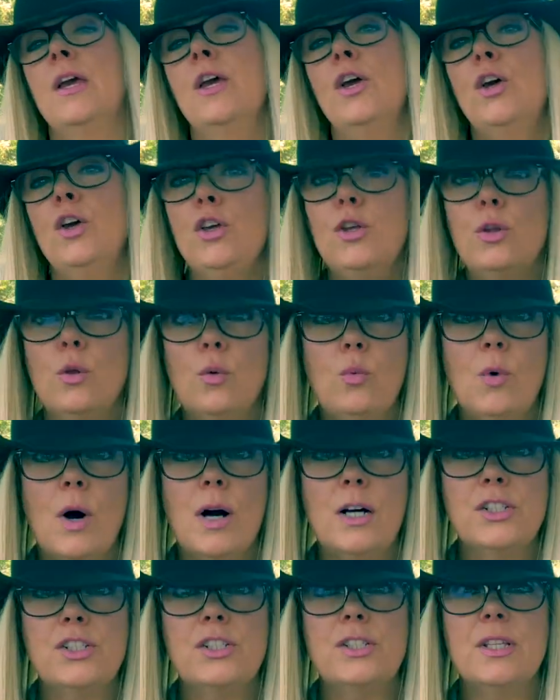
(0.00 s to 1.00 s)
You'll
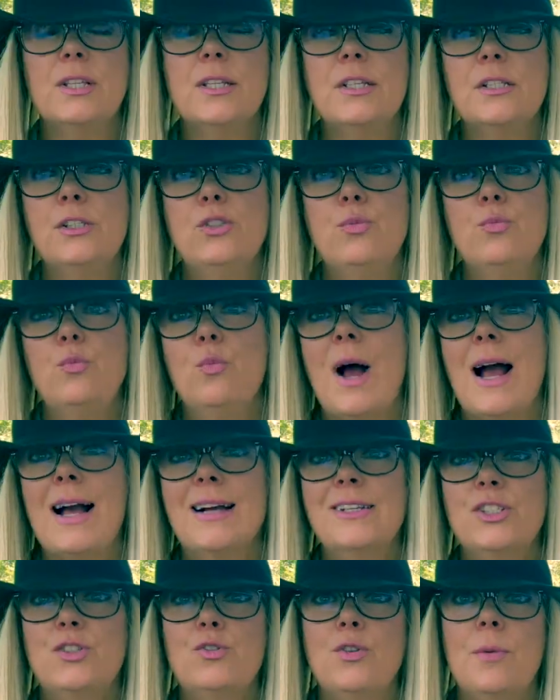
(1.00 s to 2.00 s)
watch the little
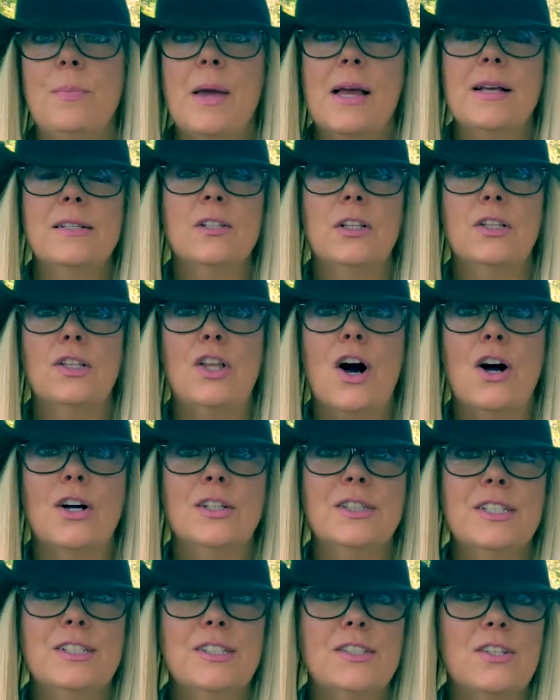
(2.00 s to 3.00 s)
wax drippings
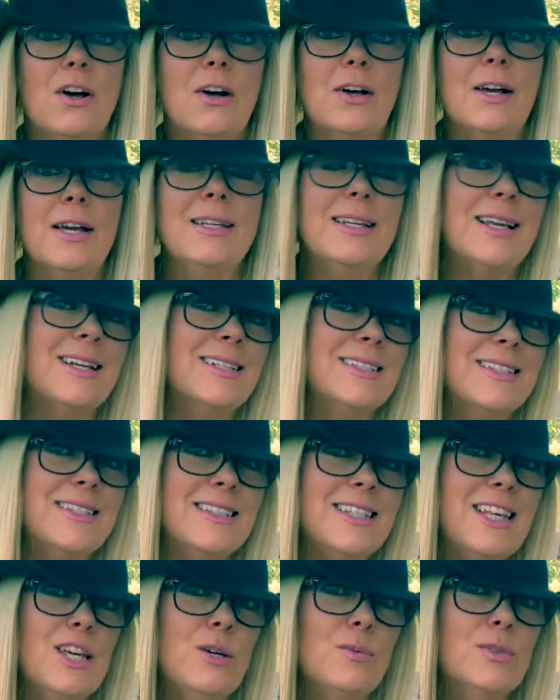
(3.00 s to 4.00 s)
along the side and
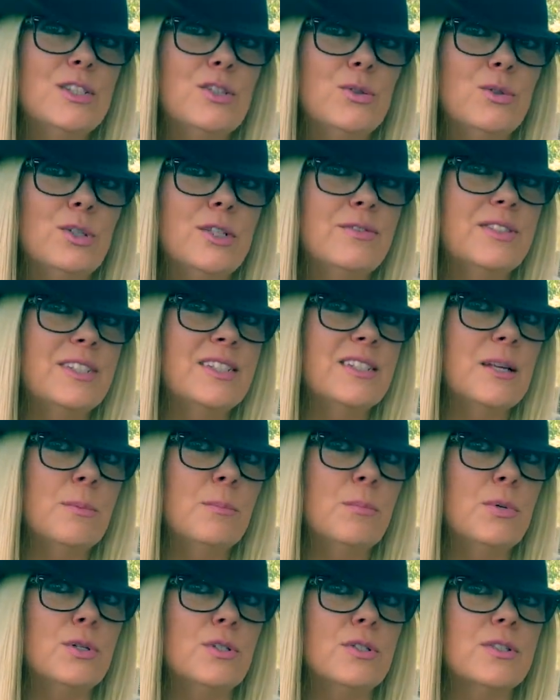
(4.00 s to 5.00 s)
see what sort of
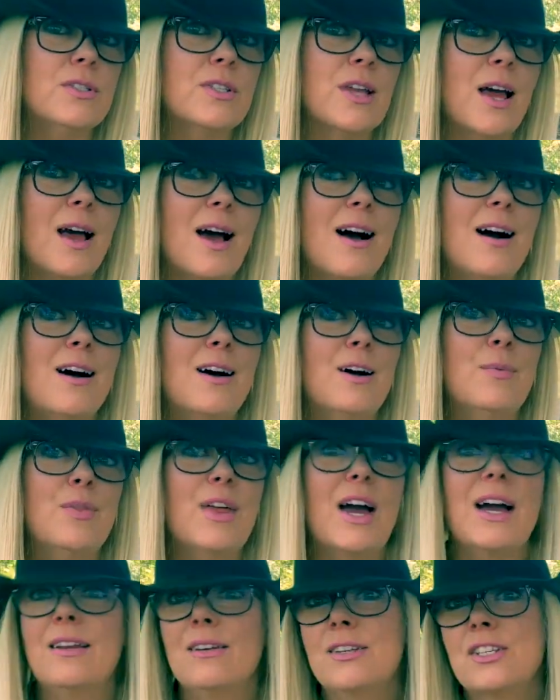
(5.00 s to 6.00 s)
symbols
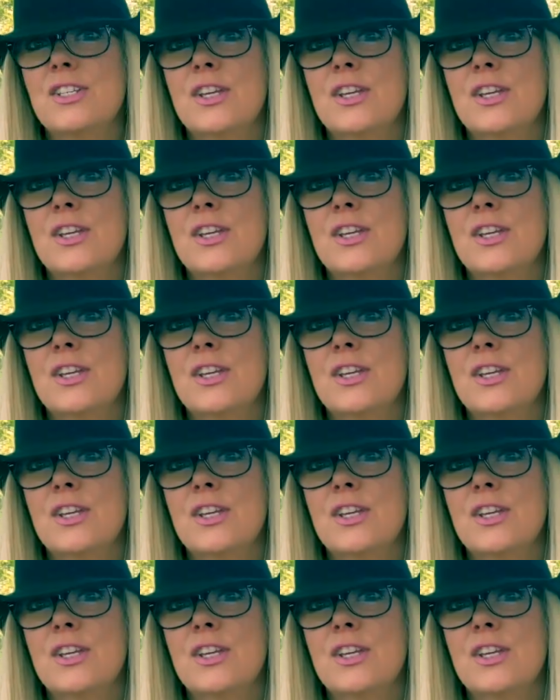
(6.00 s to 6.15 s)
that